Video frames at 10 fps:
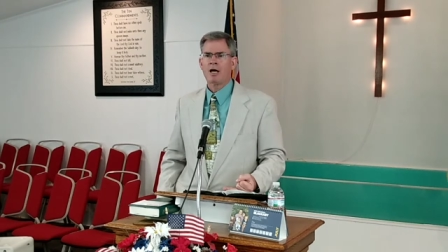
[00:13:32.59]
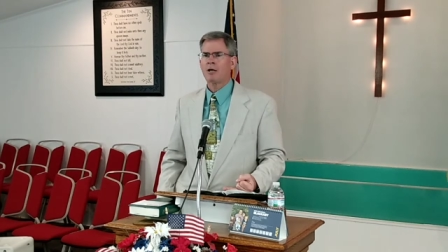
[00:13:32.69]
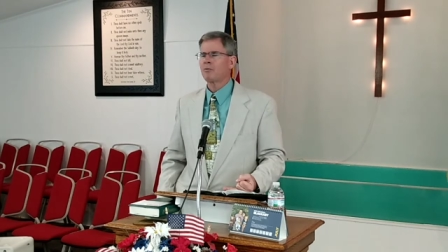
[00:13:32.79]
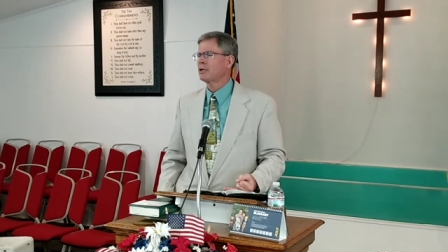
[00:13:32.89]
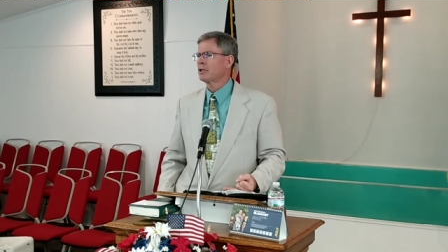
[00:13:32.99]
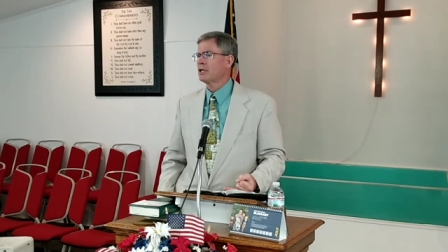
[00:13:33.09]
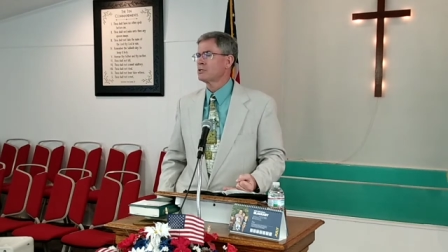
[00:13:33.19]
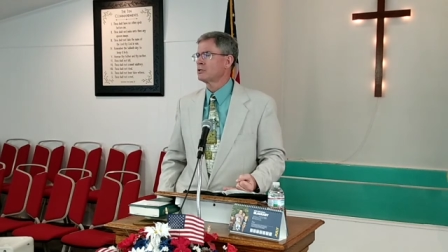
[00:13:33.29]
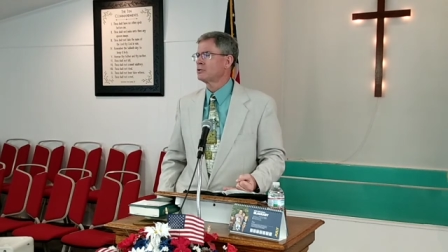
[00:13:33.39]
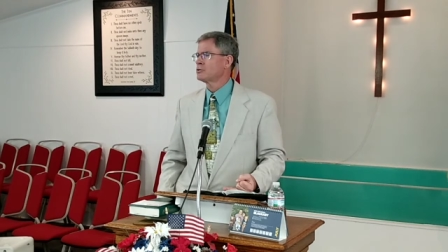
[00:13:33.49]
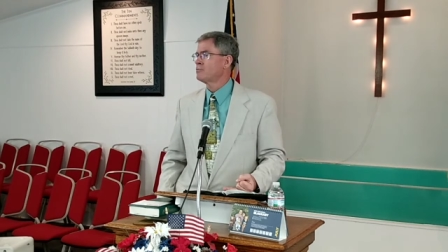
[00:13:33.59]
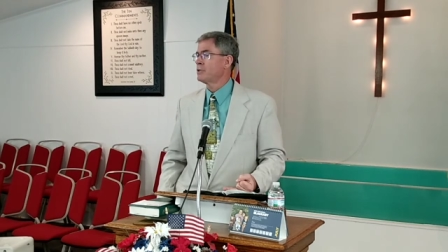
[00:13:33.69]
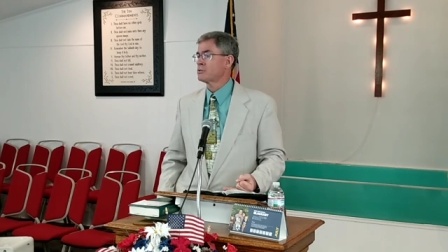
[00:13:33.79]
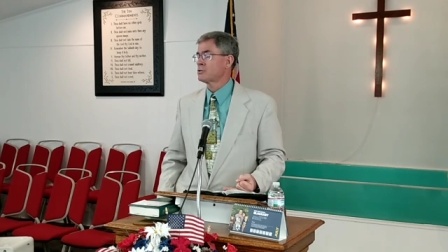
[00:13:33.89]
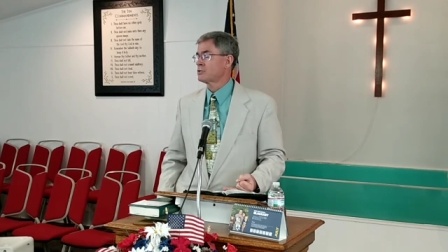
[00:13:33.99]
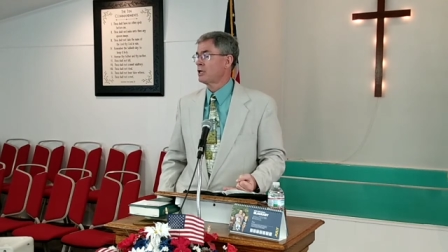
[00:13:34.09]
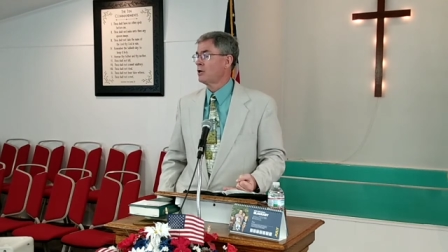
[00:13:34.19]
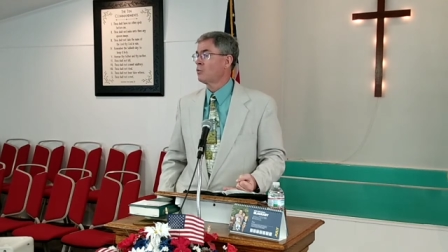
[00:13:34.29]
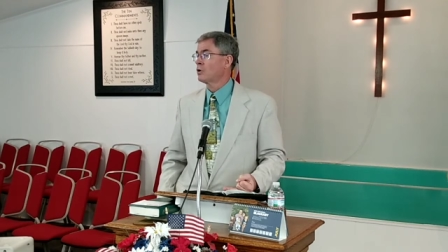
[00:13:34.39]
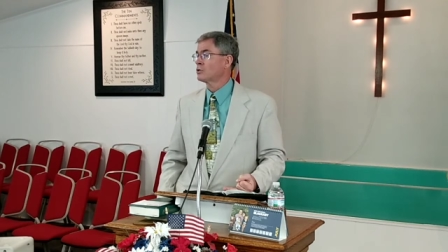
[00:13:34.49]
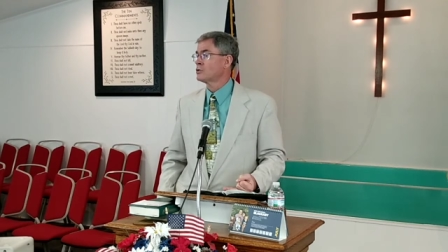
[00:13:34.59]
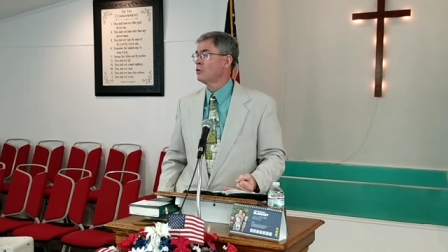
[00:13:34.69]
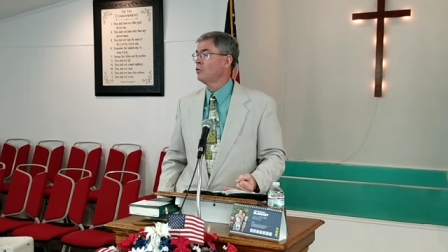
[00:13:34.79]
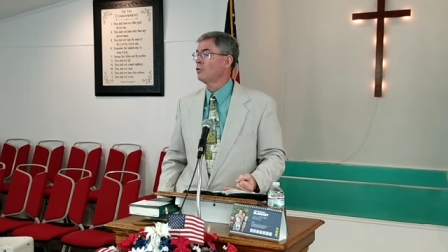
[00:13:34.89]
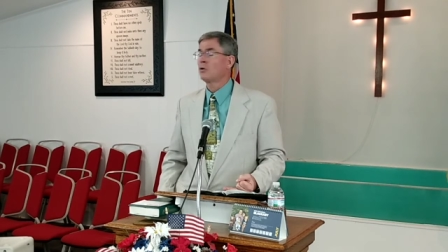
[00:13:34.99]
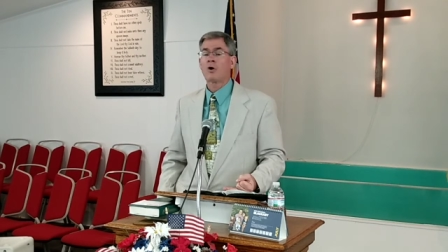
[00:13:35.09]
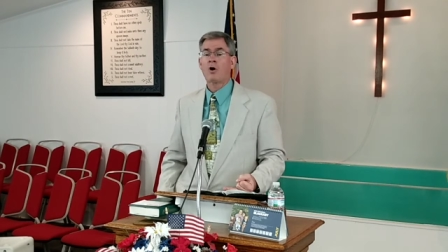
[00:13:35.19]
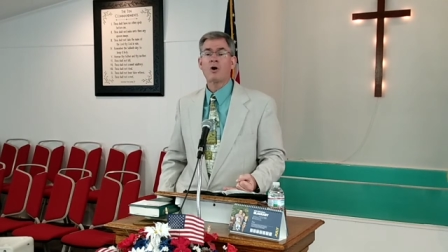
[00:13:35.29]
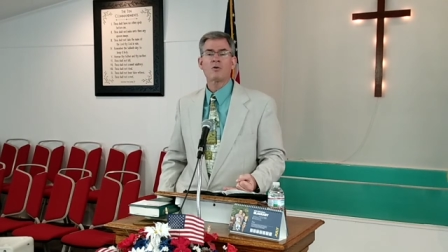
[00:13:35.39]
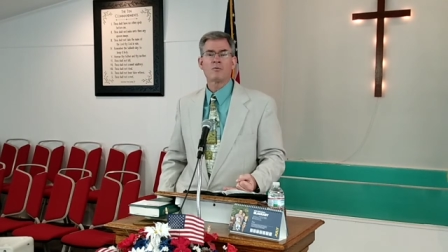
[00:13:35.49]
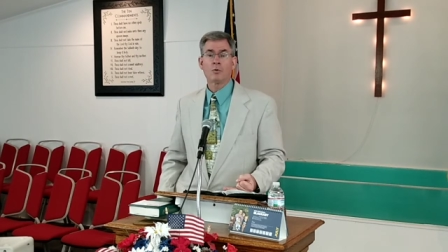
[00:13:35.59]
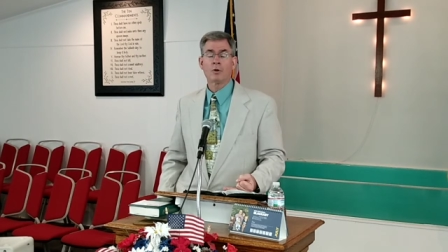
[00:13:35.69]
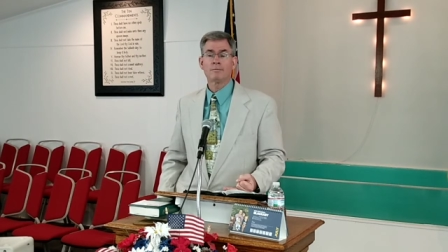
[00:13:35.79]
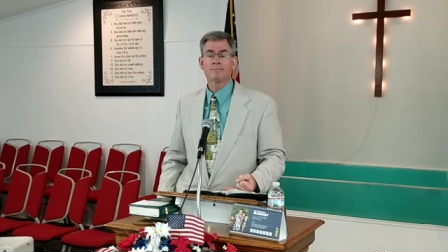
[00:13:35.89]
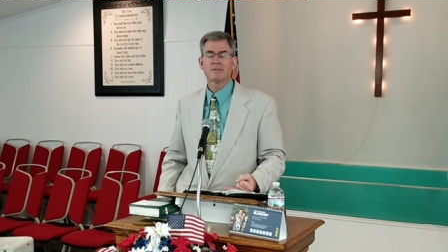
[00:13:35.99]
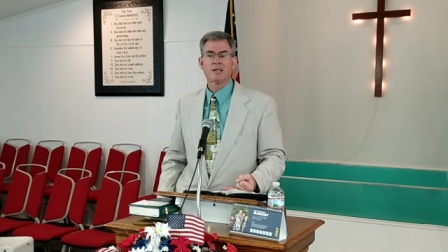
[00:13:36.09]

I realized that this business that I worked so hard for,